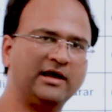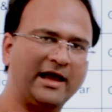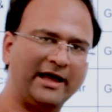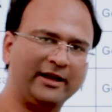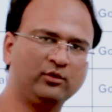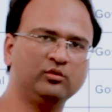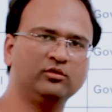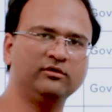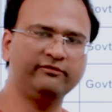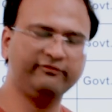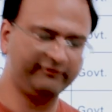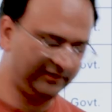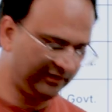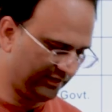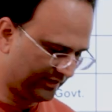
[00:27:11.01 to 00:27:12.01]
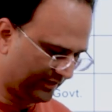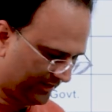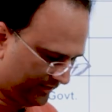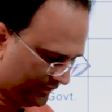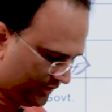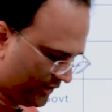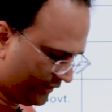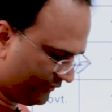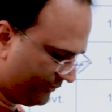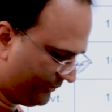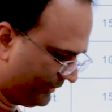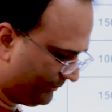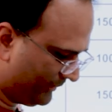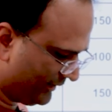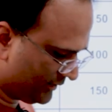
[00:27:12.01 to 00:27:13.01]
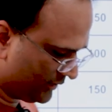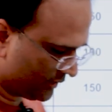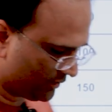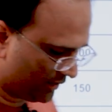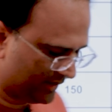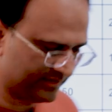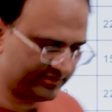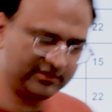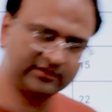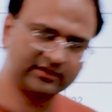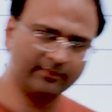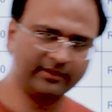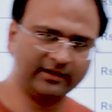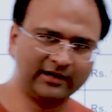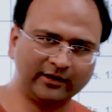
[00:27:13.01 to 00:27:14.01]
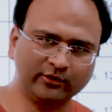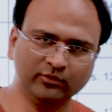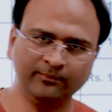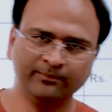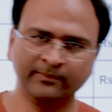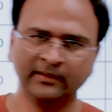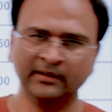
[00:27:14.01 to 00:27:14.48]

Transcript: annual fee in government medical college in Tamil Nadu,